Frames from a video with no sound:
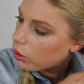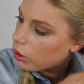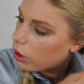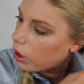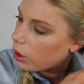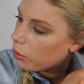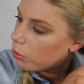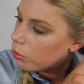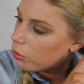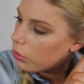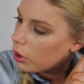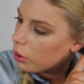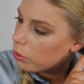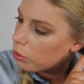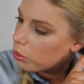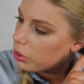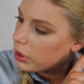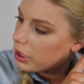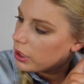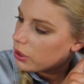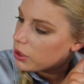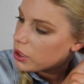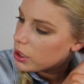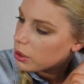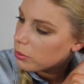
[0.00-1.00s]
I'm, I'm
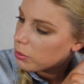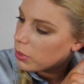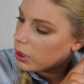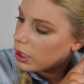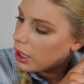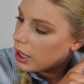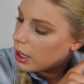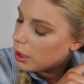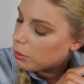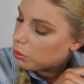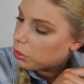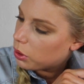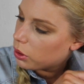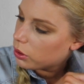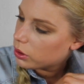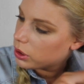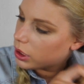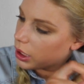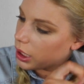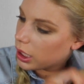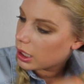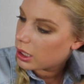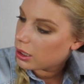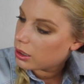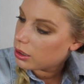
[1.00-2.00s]
bleaching my hair
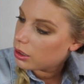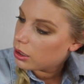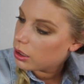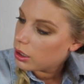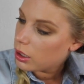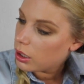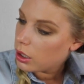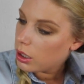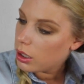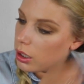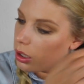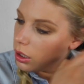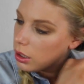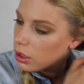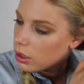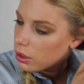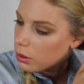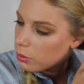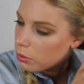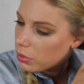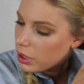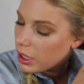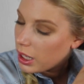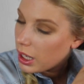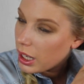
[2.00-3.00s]
blonde again,
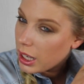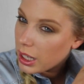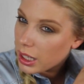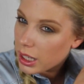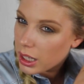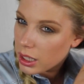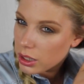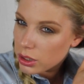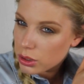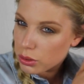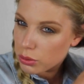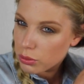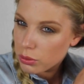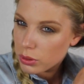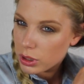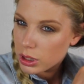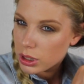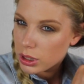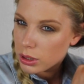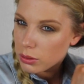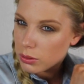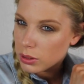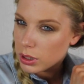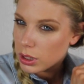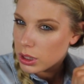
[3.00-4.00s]
my hair gets
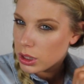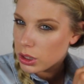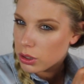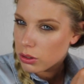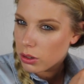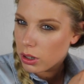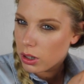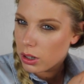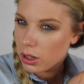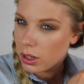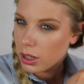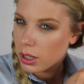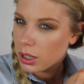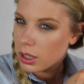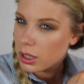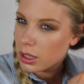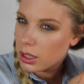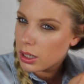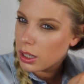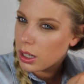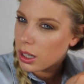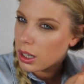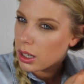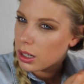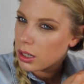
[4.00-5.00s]
really, really dry
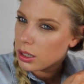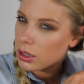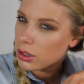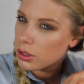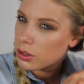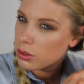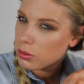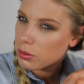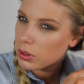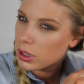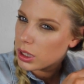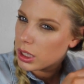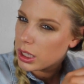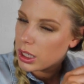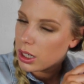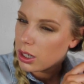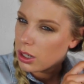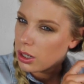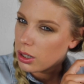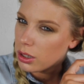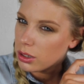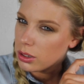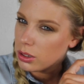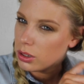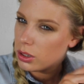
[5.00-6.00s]
and it's really
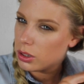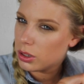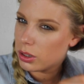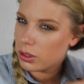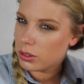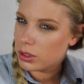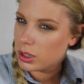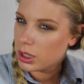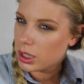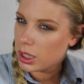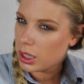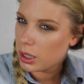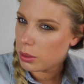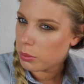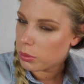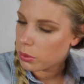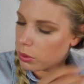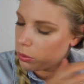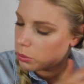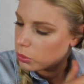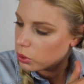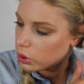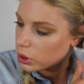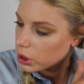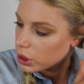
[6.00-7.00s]
hard, you know, to keep
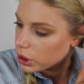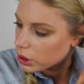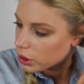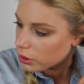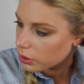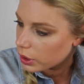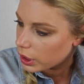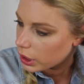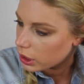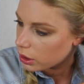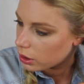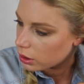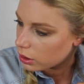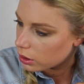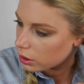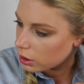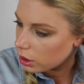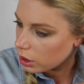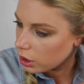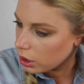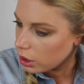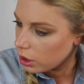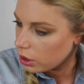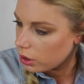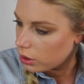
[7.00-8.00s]
the moisture in and
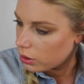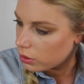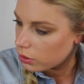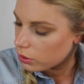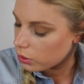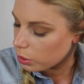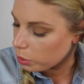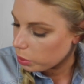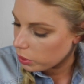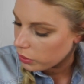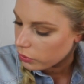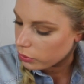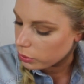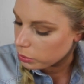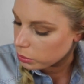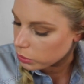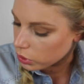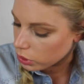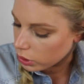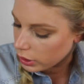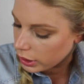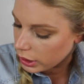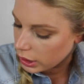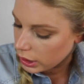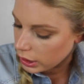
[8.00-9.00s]
stop it from
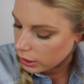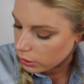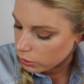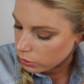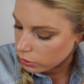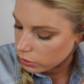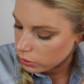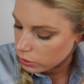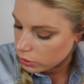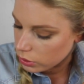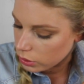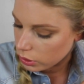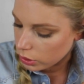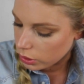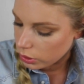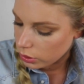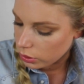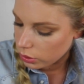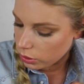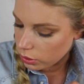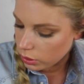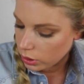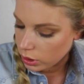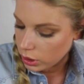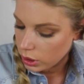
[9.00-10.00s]
drying out.
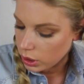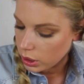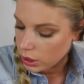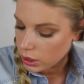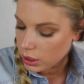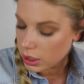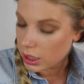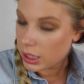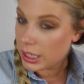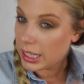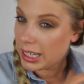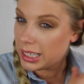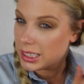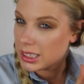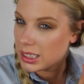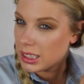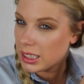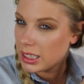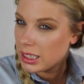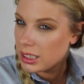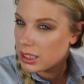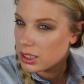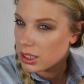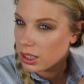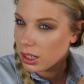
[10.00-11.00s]
So the less
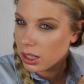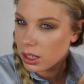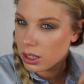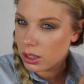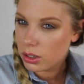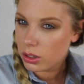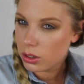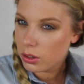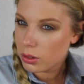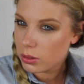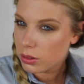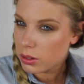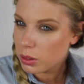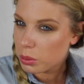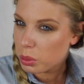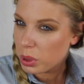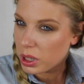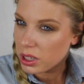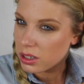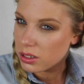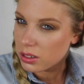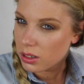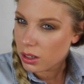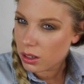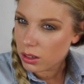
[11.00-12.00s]
heat I can use, the
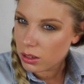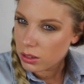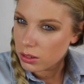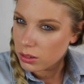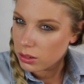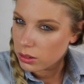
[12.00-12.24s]
better.